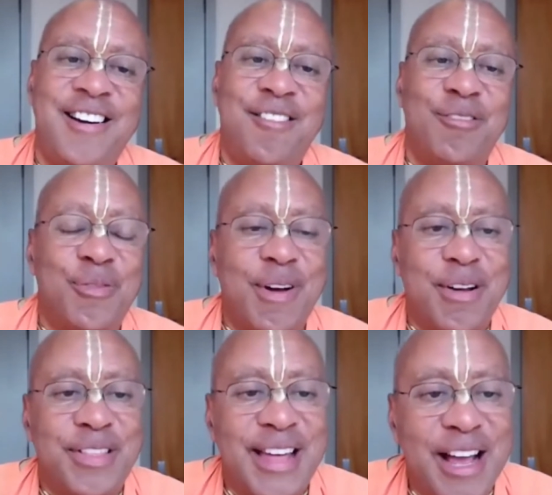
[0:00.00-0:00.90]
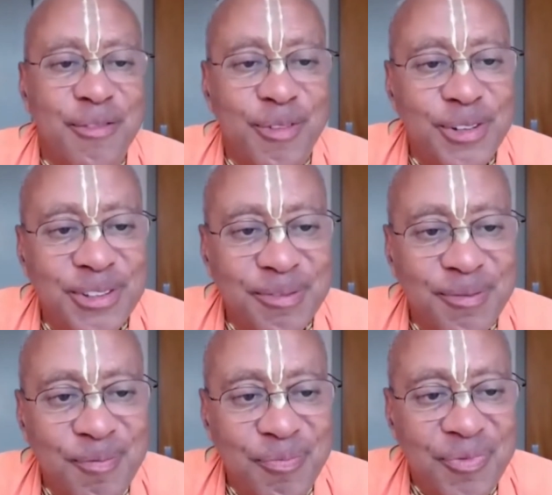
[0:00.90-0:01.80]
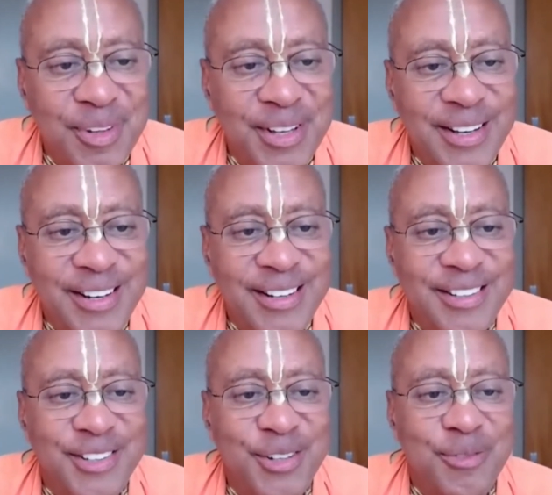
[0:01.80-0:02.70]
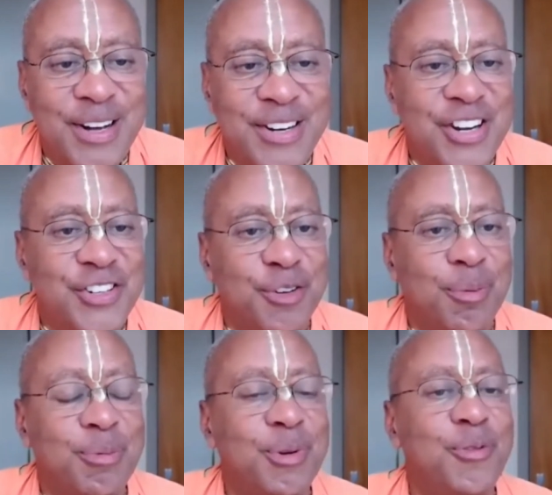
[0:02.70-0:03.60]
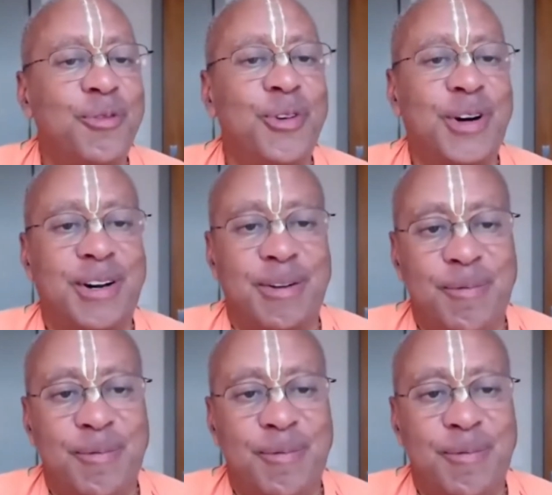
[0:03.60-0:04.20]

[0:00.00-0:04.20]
We're very thankful to Vaisheshika Prabhu for